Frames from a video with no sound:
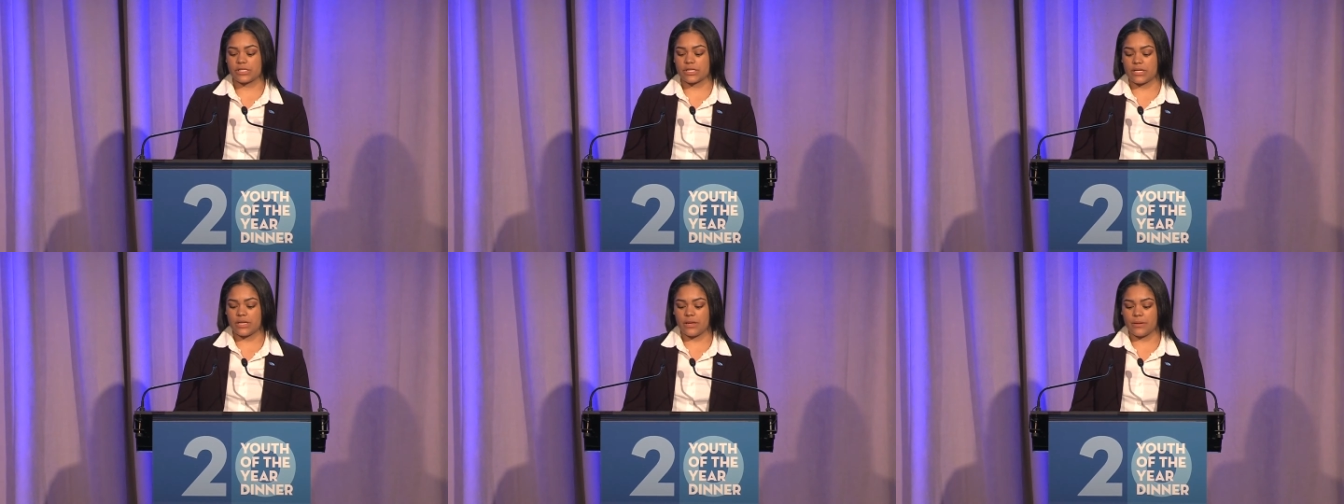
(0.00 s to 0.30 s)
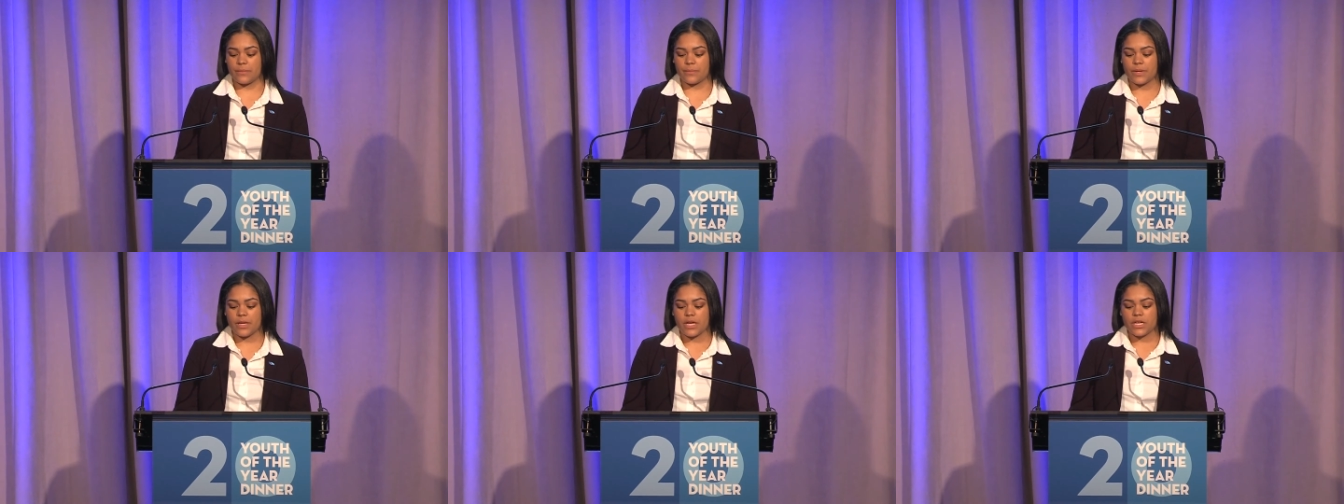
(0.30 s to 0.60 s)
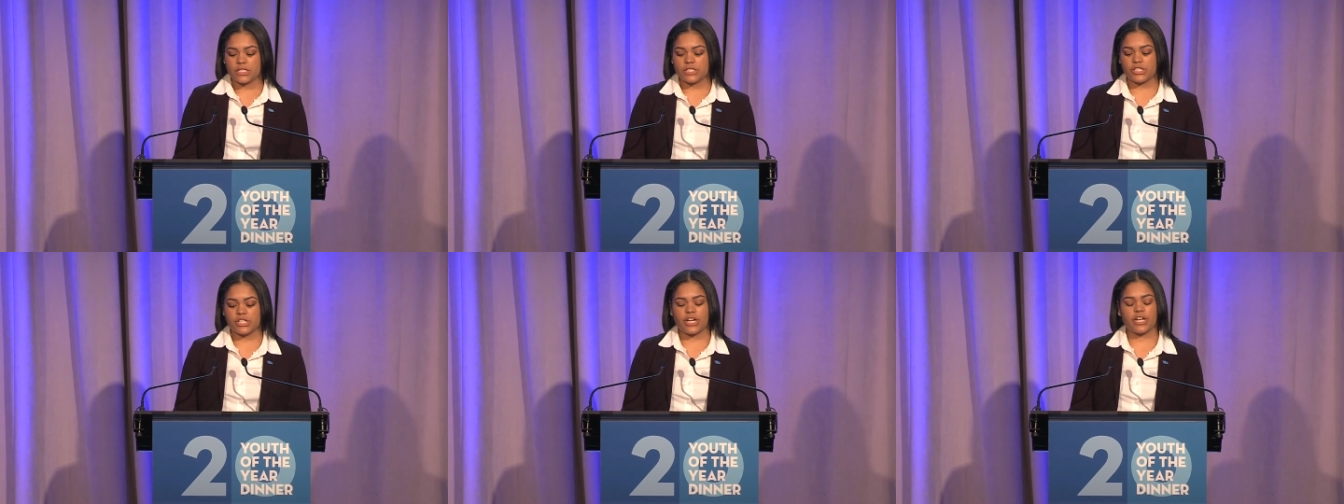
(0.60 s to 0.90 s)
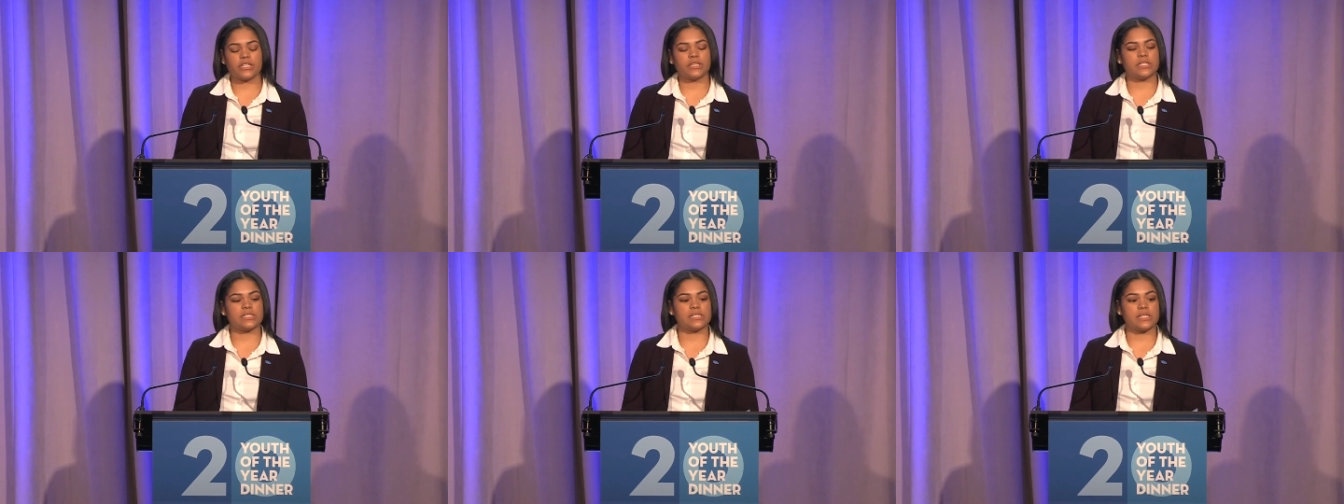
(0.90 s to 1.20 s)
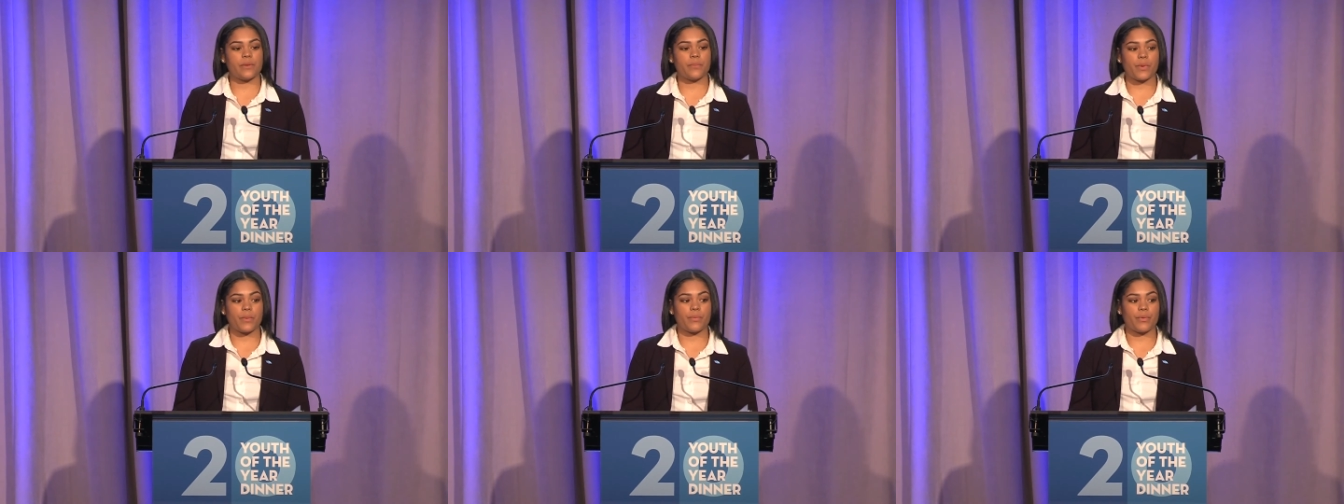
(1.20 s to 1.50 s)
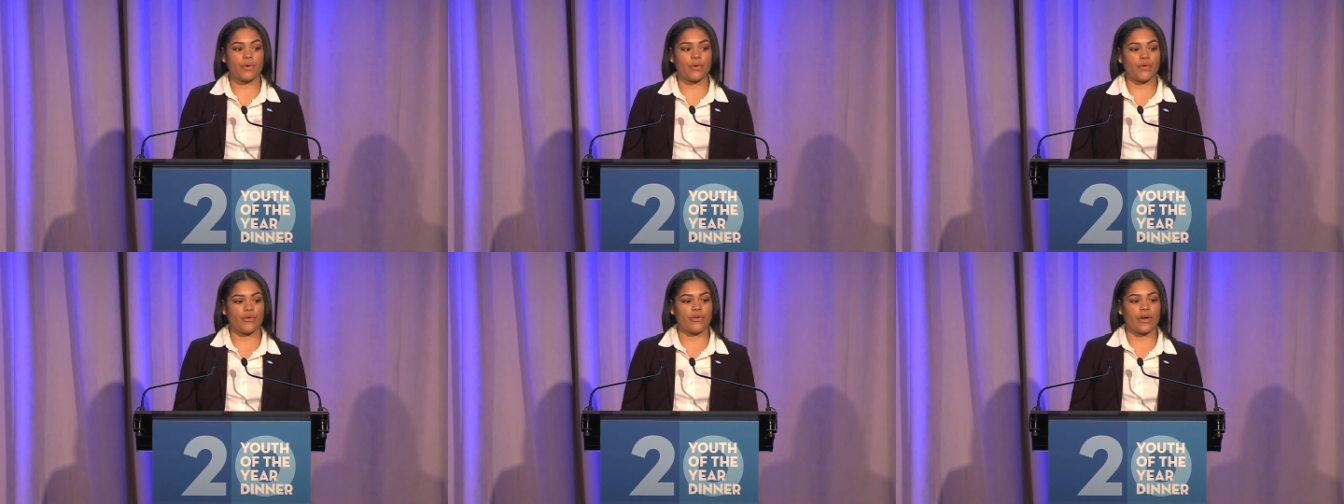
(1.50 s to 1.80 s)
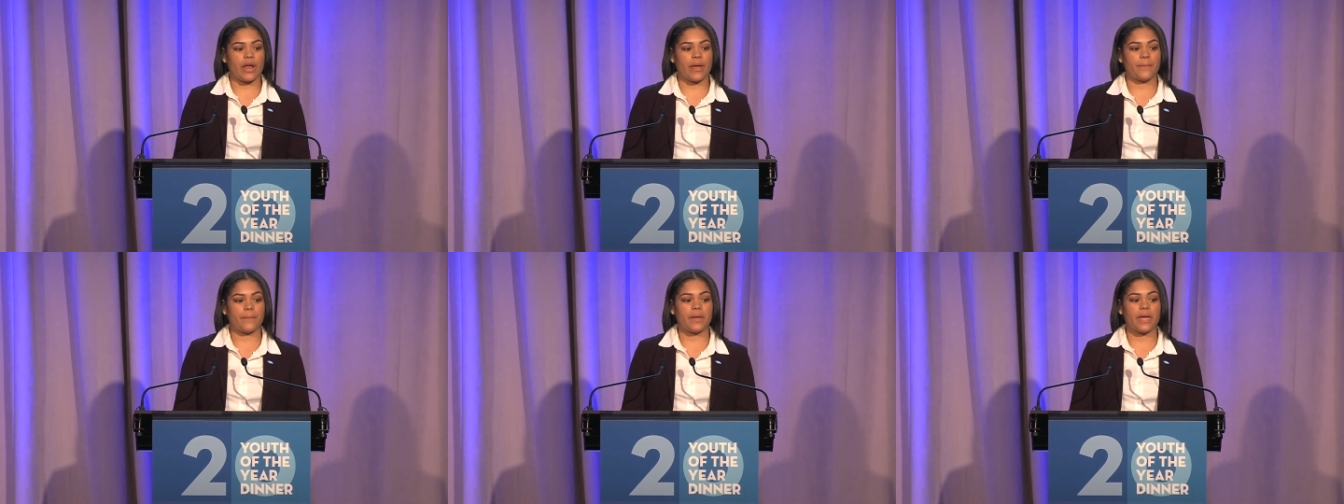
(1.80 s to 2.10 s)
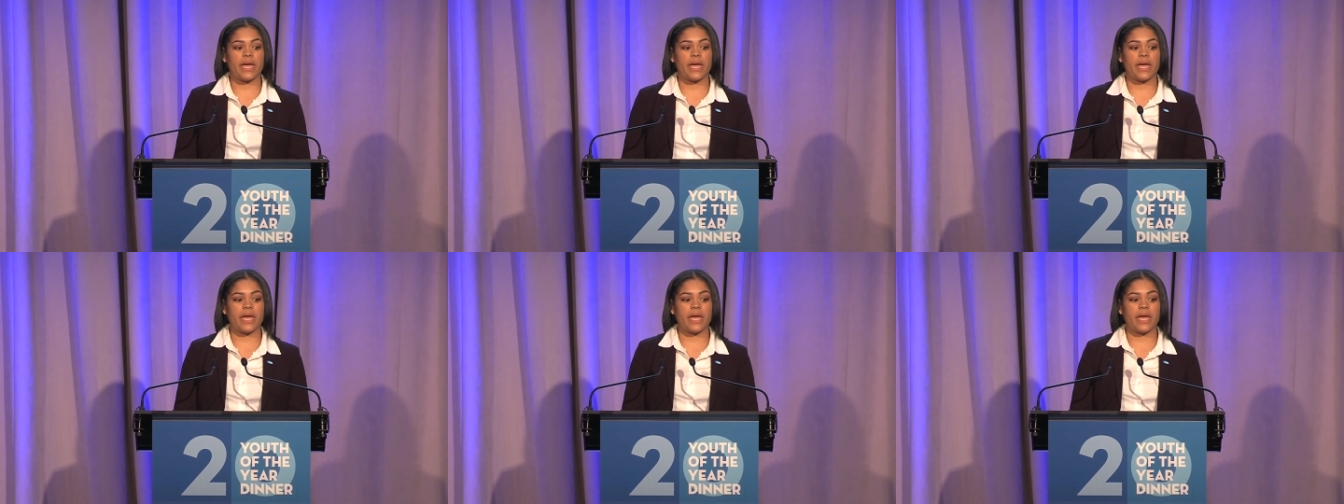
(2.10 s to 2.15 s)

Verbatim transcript: Club during the summer program,